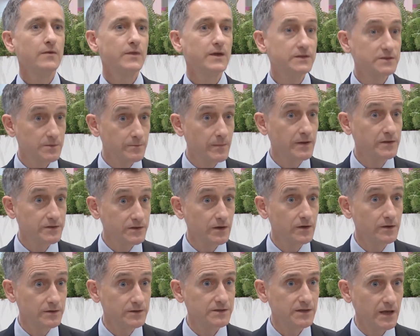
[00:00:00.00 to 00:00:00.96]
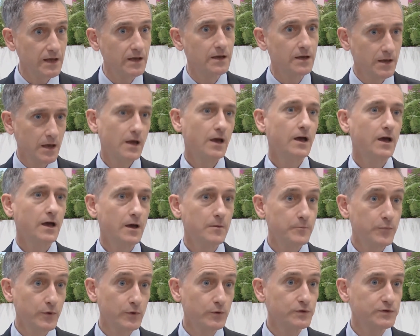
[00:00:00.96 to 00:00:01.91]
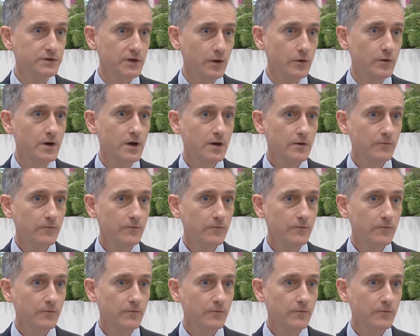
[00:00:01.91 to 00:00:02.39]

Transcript: there's some uncertainty, but also